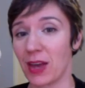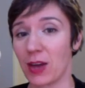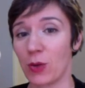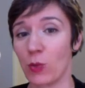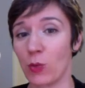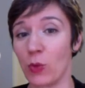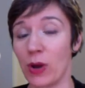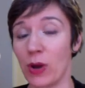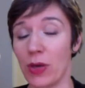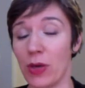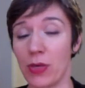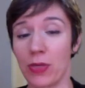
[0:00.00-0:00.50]

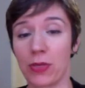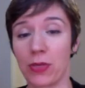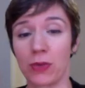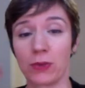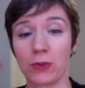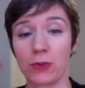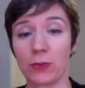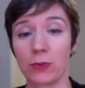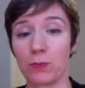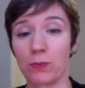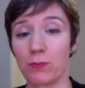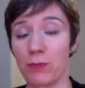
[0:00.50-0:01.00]
with
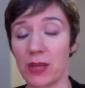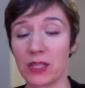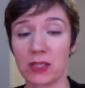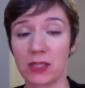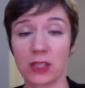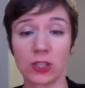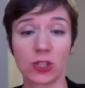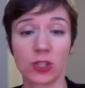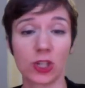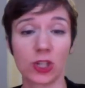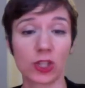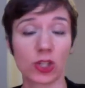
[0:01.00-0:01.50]
basically
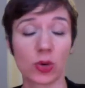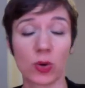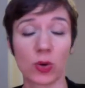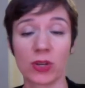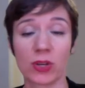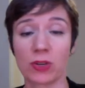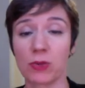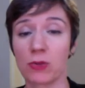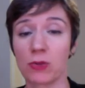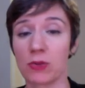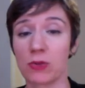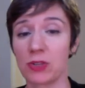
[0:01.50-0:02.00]
just going
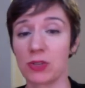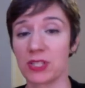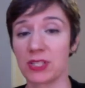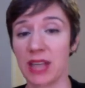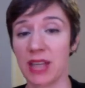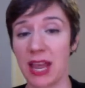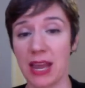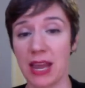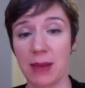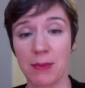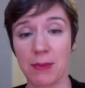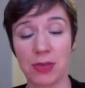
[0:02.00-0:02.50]
through the
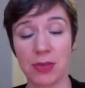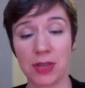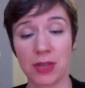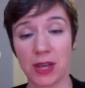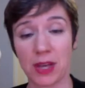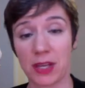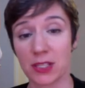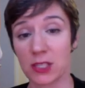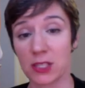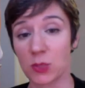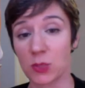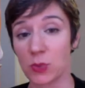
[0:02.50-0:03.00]
same
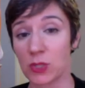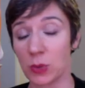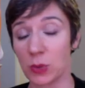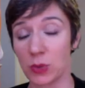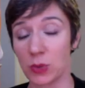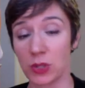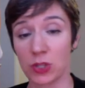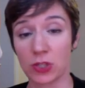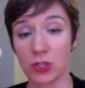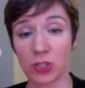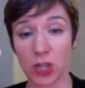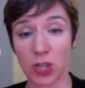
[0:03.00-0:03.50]
things as we did with
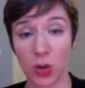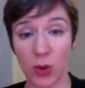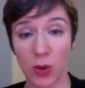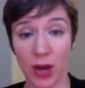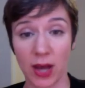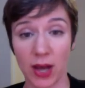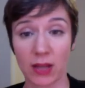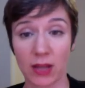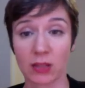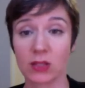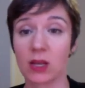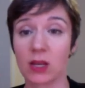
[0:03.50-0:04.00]
the
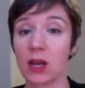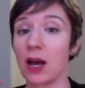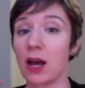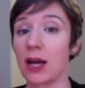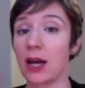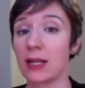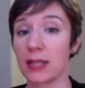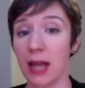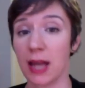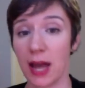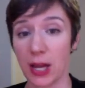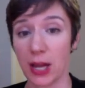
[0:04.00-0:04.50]
psoas
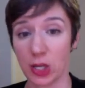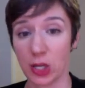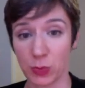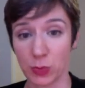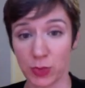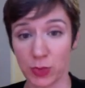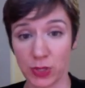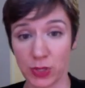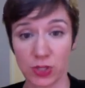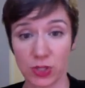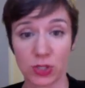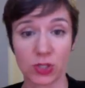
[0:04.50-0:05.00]

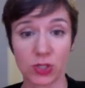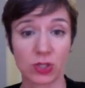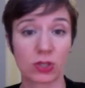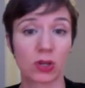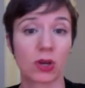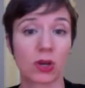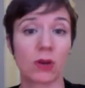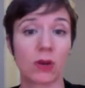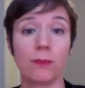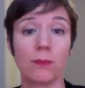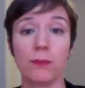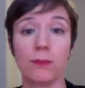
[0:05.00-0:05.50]
attachments,
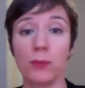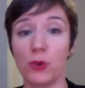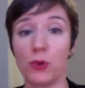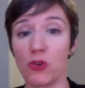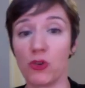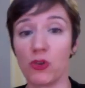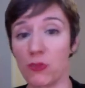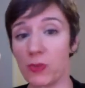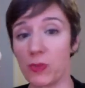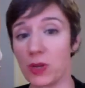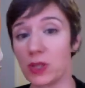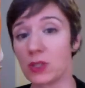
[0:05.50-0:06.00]

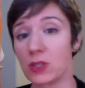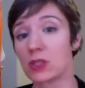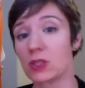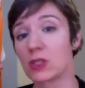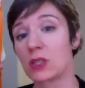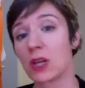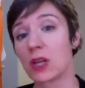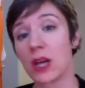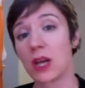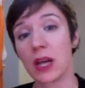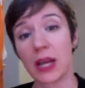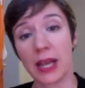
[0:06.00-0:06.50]

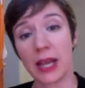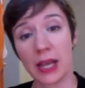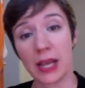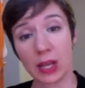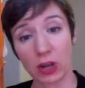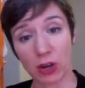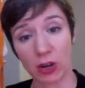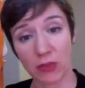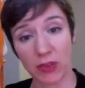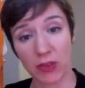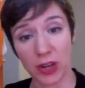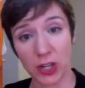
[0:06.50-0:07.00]
movements,
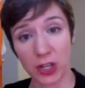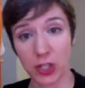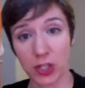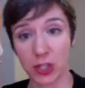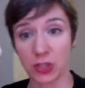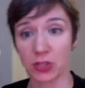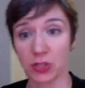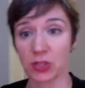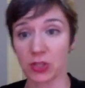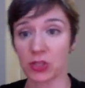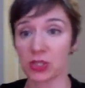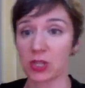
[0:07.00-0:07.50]

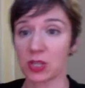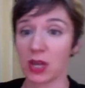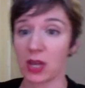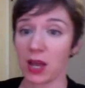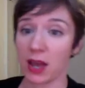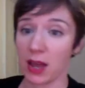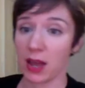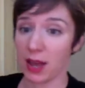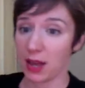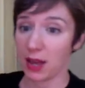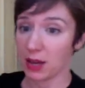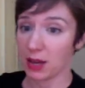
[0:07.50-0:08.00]
innervations,
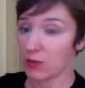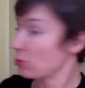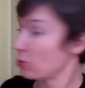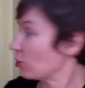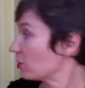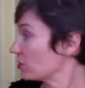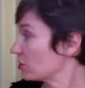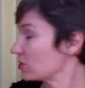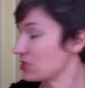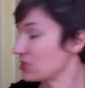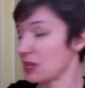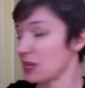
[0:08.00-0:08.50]
and of
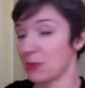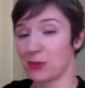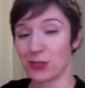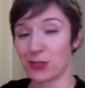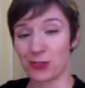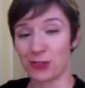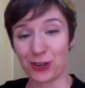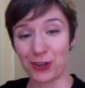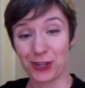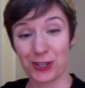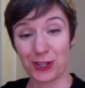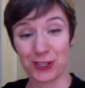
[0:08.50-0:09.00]
course,
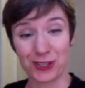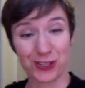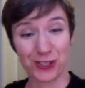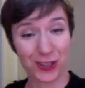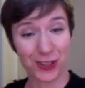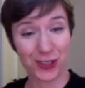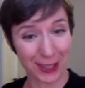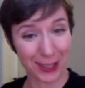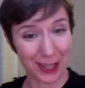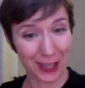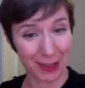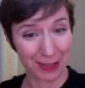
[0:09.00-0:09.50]
demonstrations
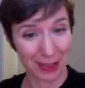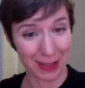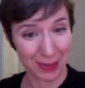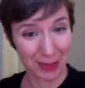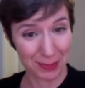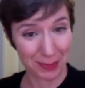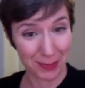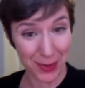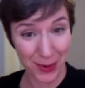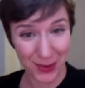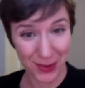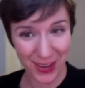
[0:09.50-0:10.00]
on lovely
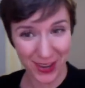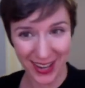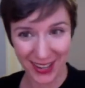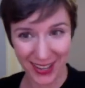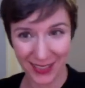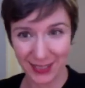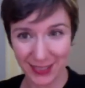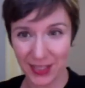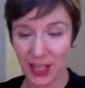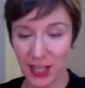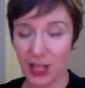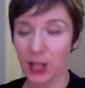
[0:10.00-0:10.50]
boning.
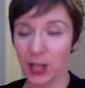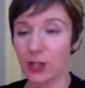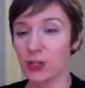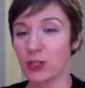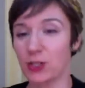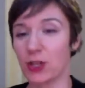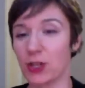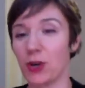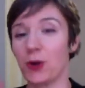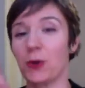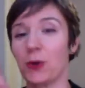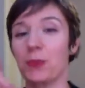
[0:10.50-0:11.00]

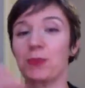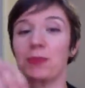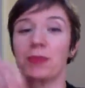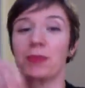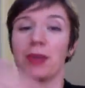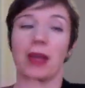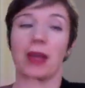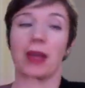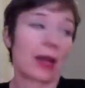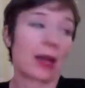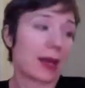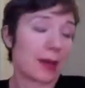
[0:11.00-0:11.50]
So,
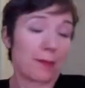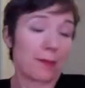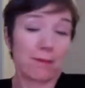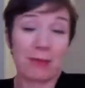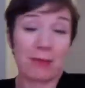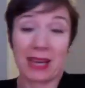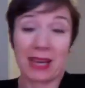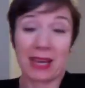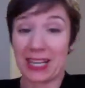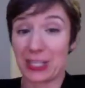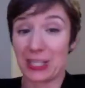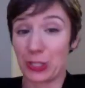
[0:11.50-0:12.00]

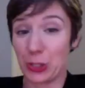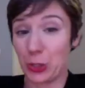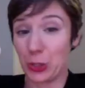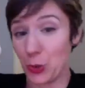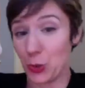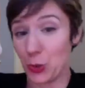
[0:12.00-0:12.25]
because you